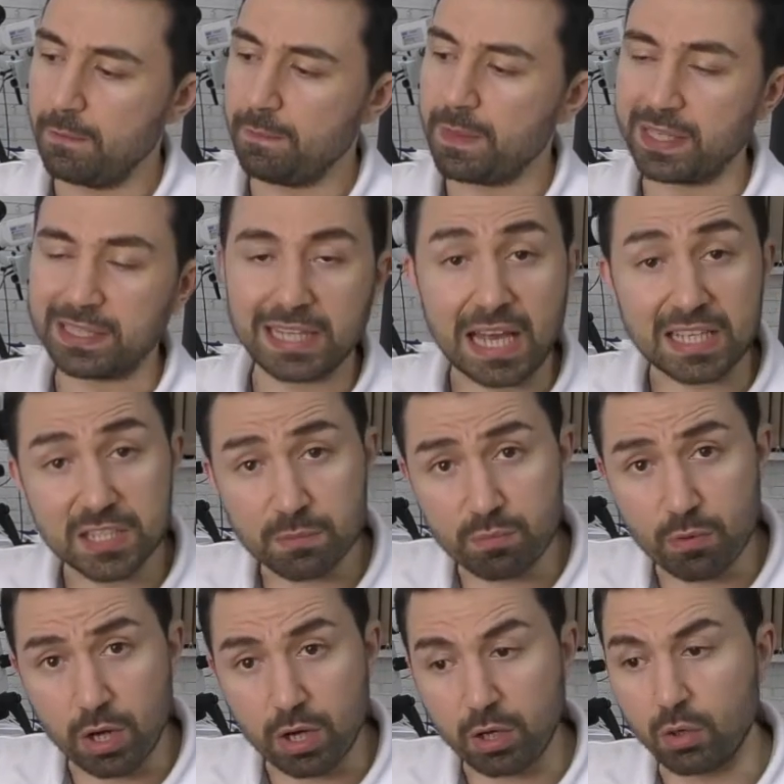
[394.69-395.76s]
The classic
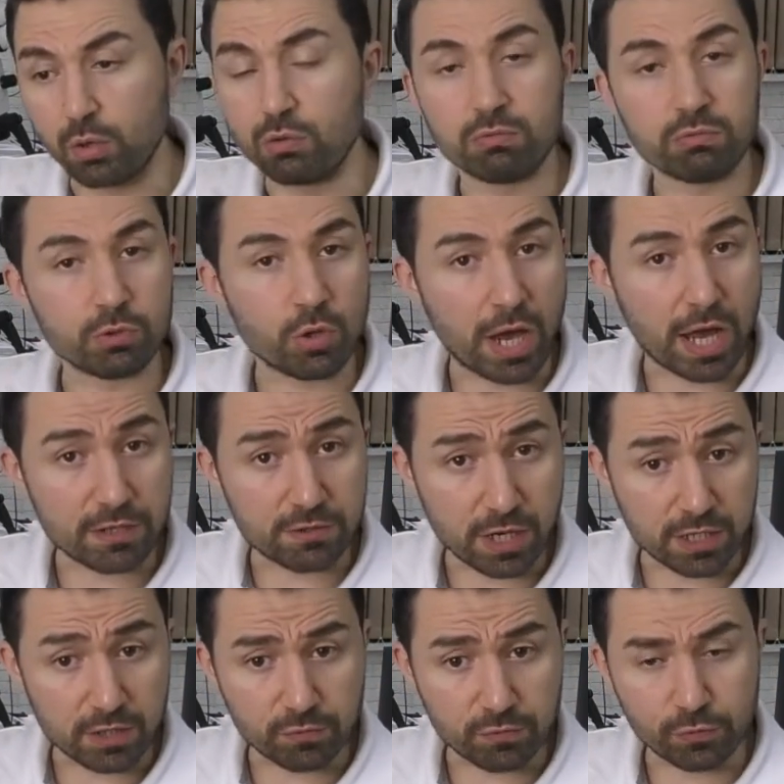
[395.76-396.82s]
protocol, you add
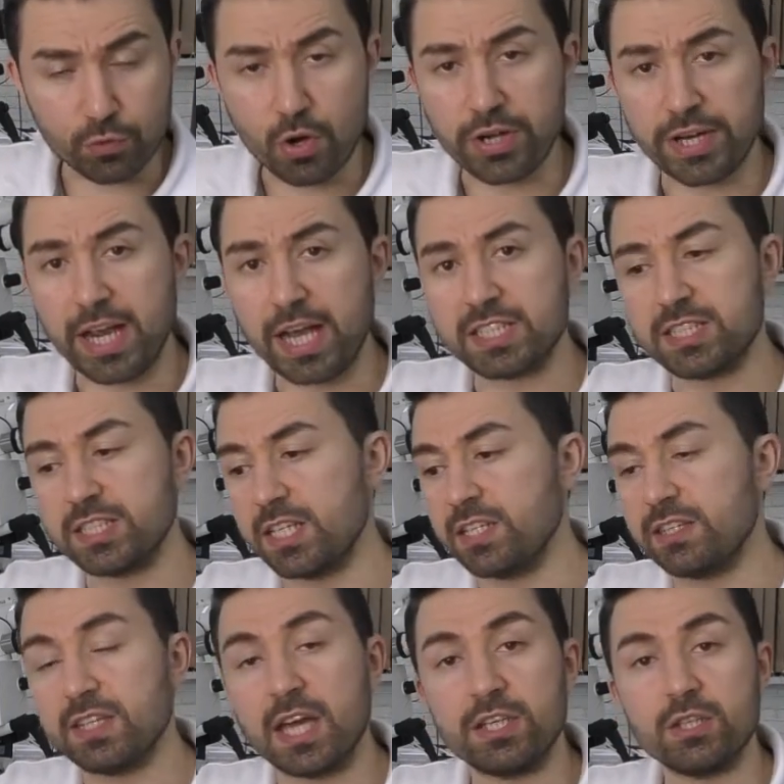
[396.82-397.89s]
hydrofluoric
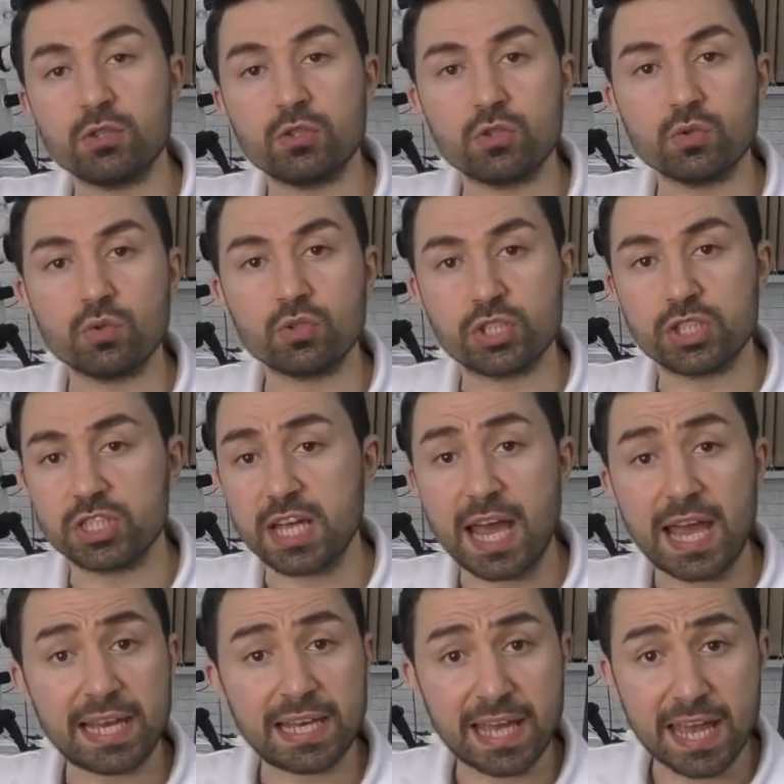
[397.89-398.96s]
acid, then you do
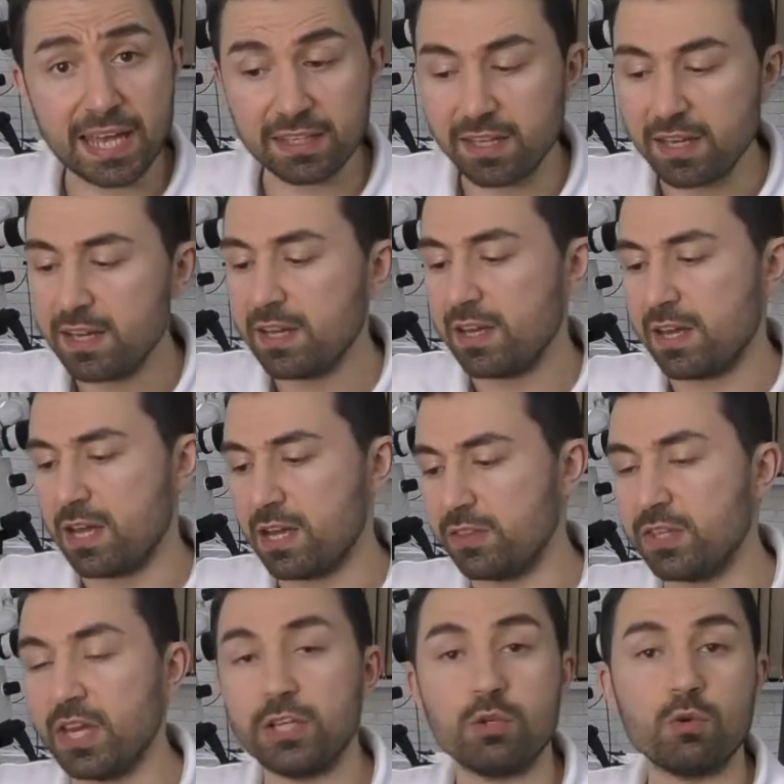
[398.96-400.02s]
silane, and
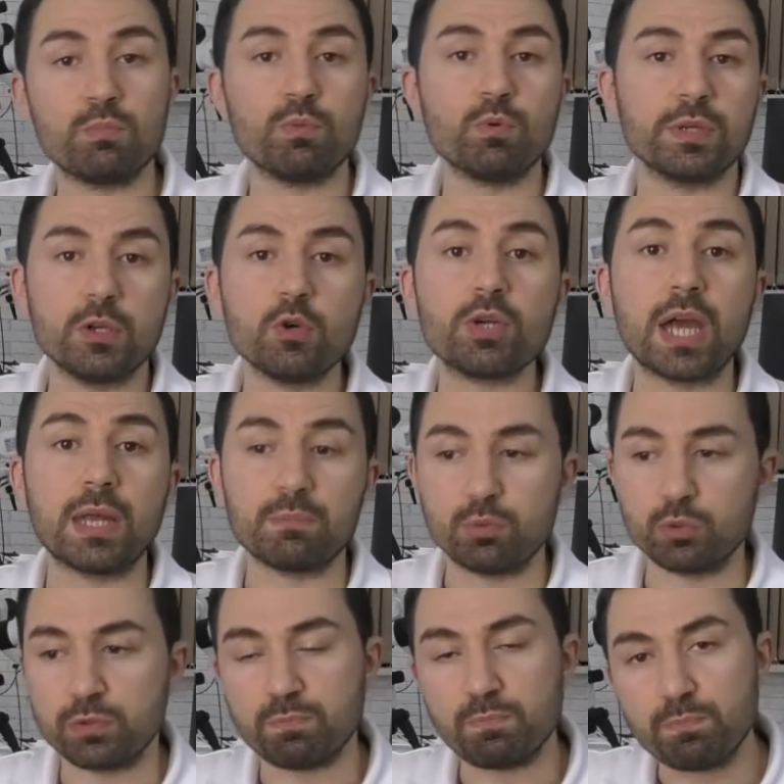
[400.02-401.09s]
then you can
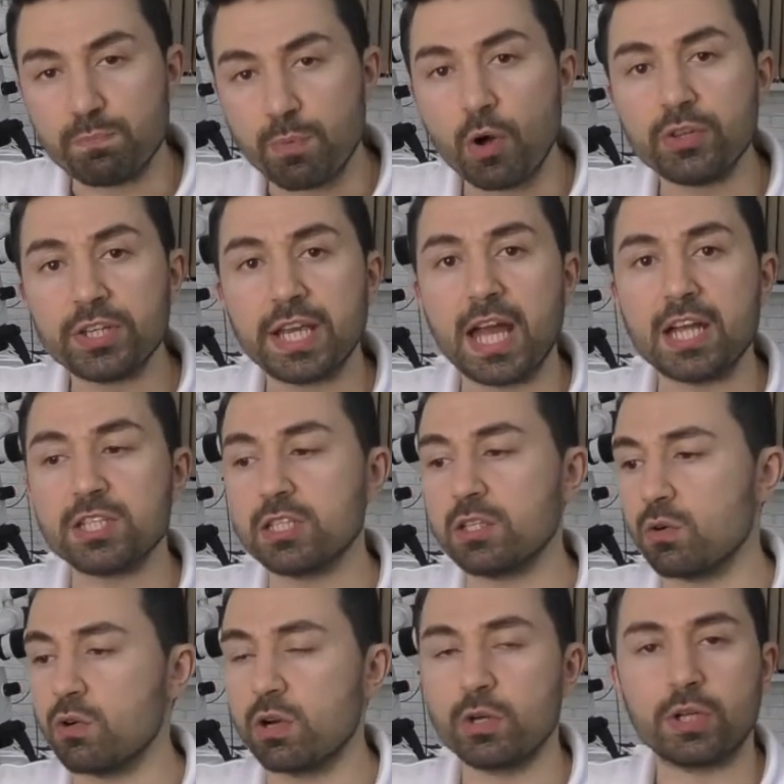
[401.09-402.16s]
put bonding agent,
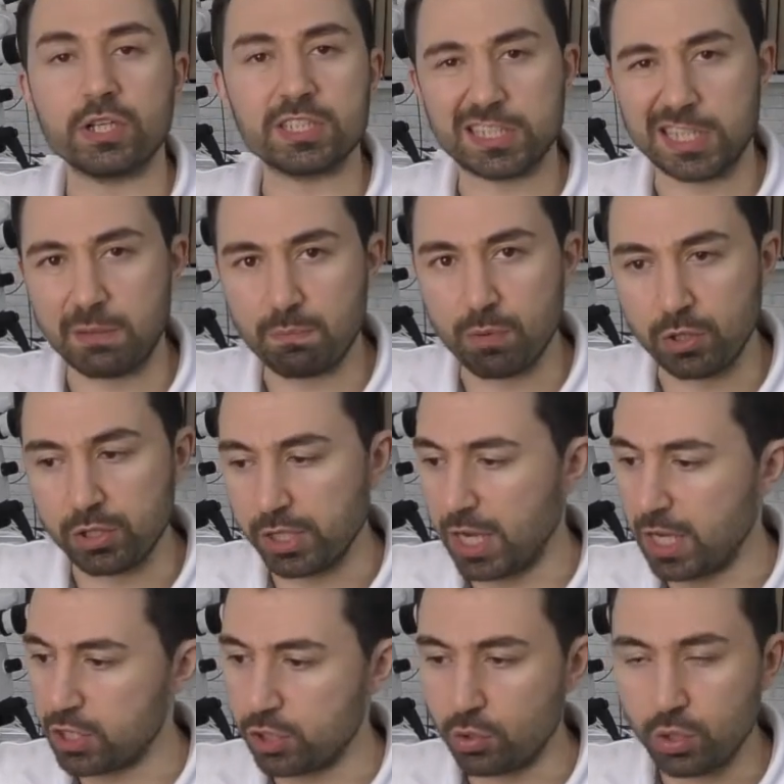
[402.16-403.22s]
or you can skip bonding
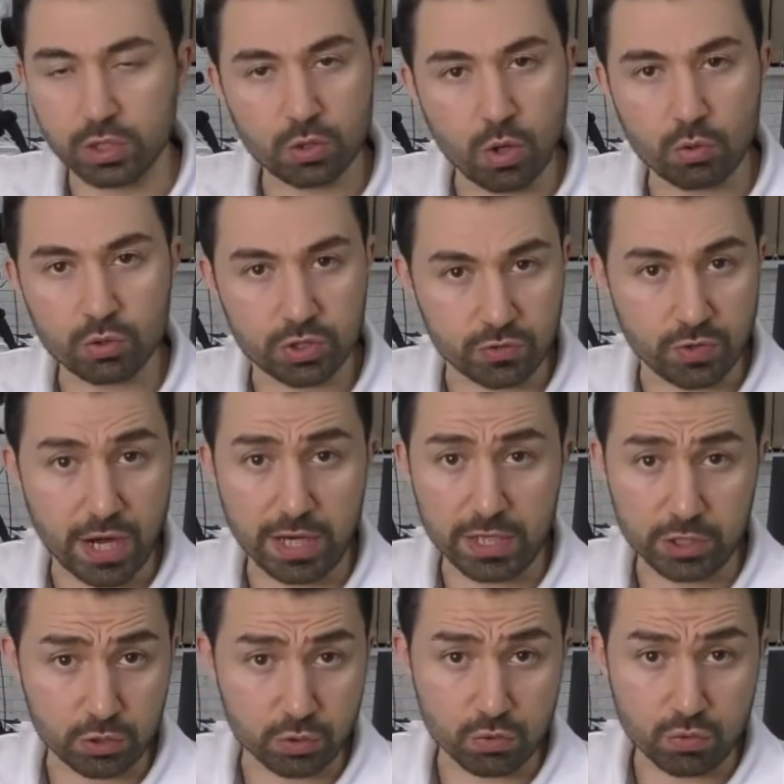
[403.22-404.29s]
agent, you can go
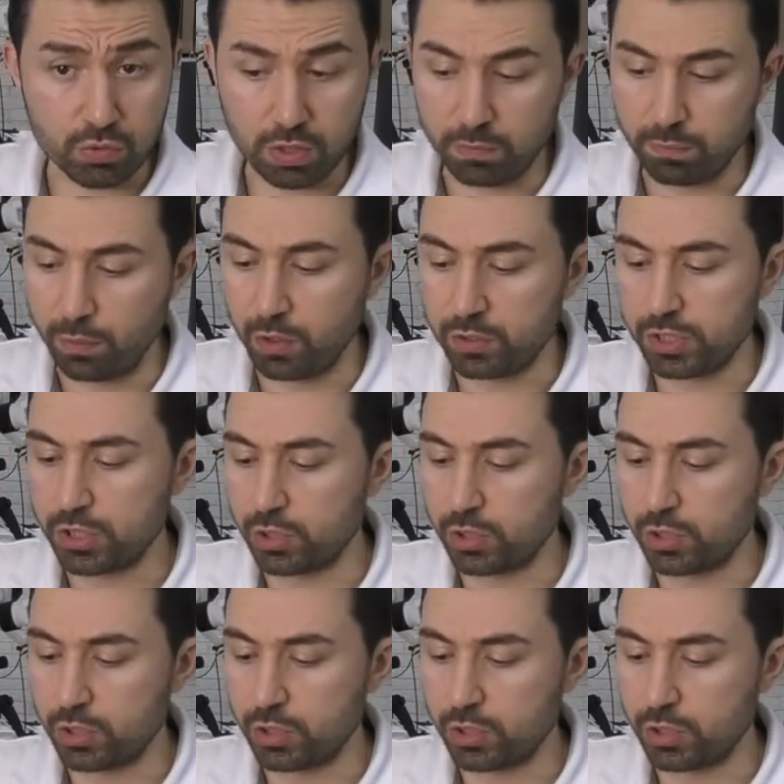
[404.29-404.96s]
straight to composite.